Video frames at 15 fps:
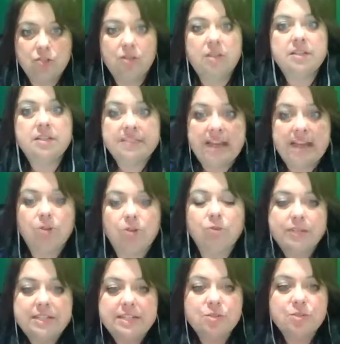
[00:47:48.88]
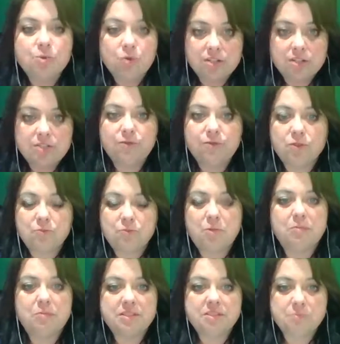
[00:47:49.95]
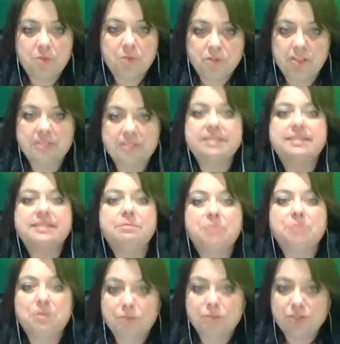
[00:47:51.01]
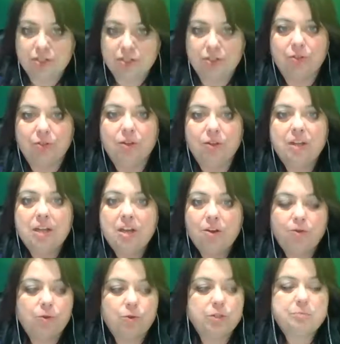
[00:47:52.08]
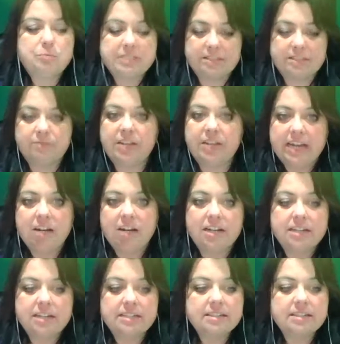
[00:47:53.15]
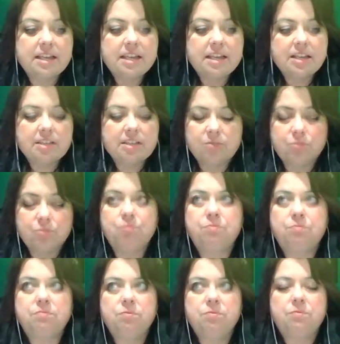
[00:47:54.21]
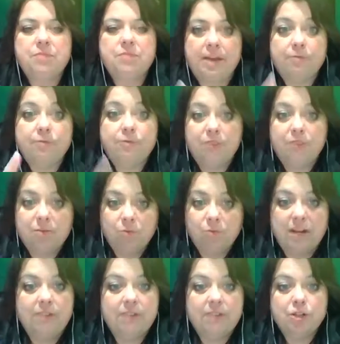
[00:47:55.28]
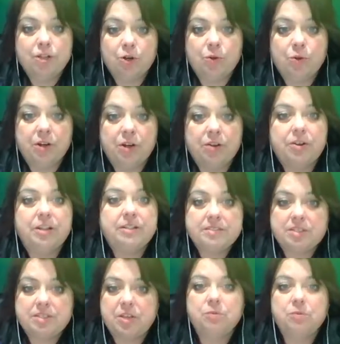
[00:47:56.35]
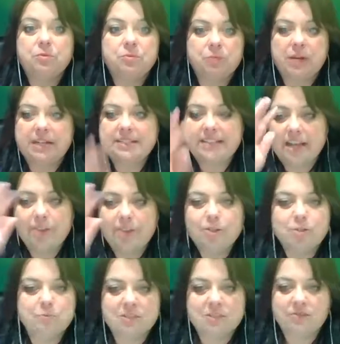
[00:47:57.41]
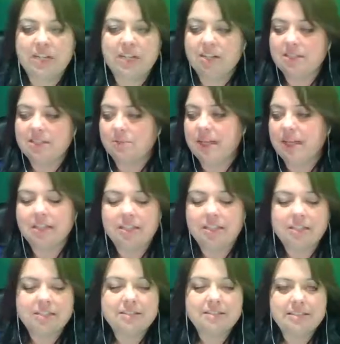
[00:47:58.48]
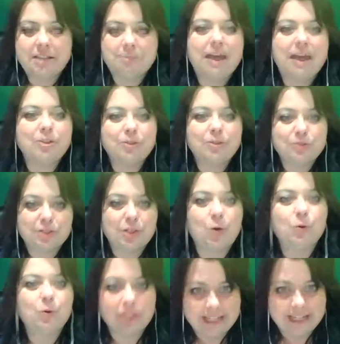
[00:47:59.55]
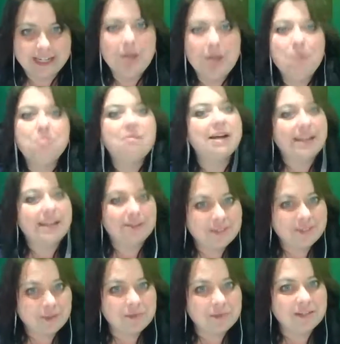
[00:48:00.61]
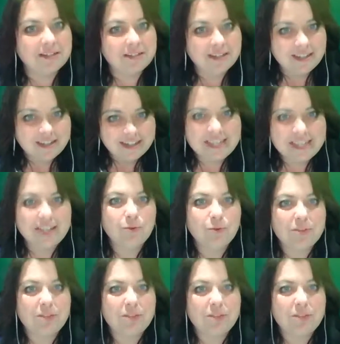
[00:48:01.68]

is now a resource for small business small talk to send people to for specific areas that fit whatever you're going on. So when I say other specific areas, I'm like St. Matthews locally might have mm-hmm. something here where